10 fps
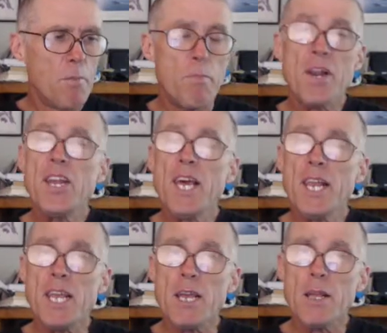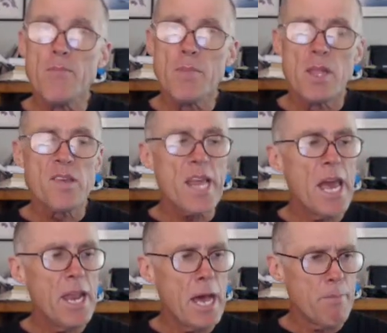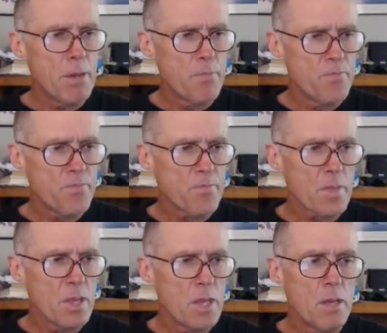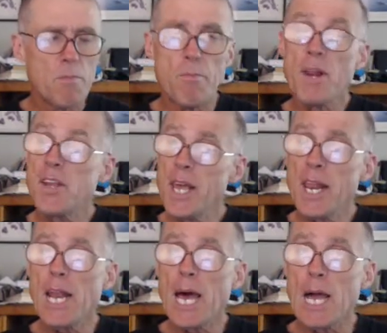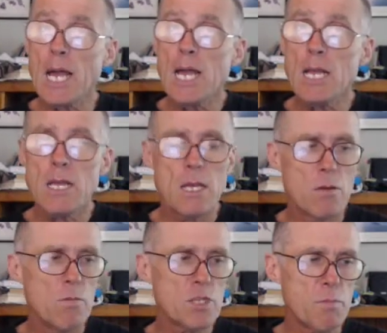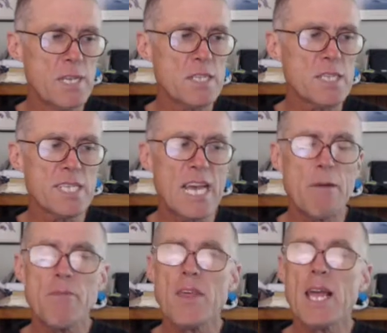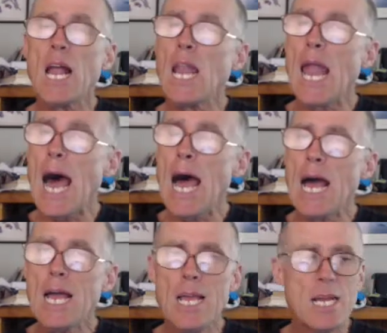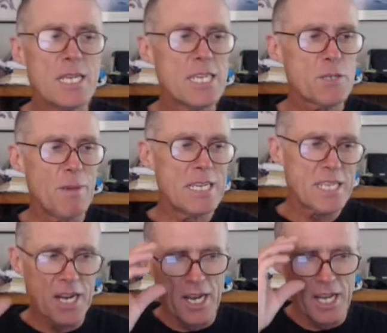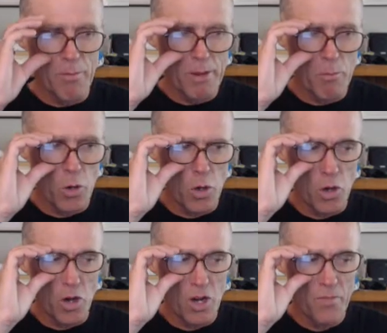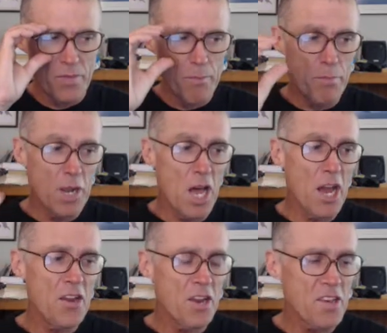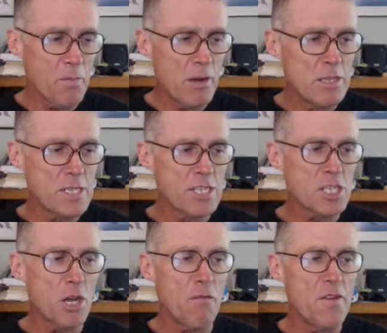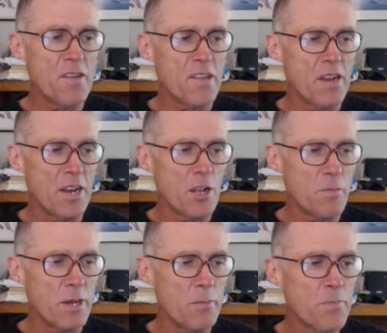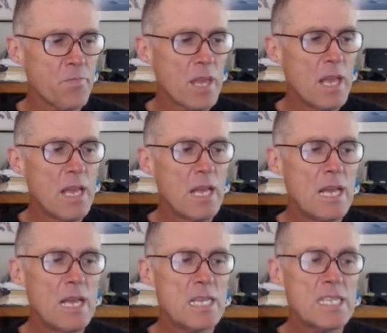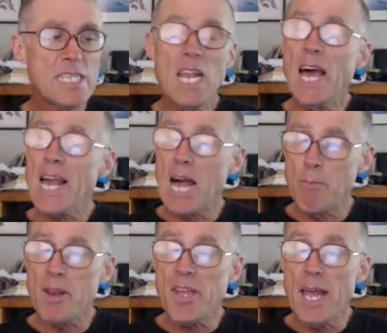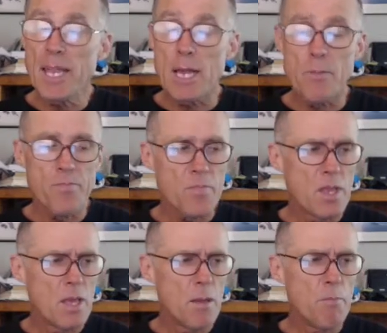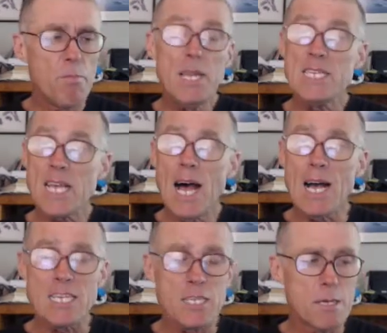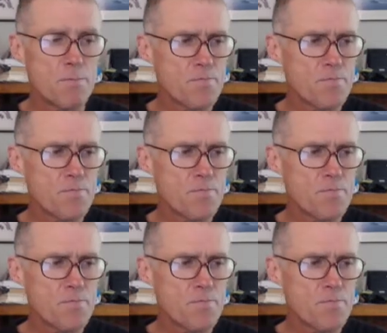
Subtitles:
Berdiri, stand up. Berdirilah, which means the same thing. La just makes it a little bit more polite, I suppose. It softens it a little bit. Silakan bertanya. Please ask.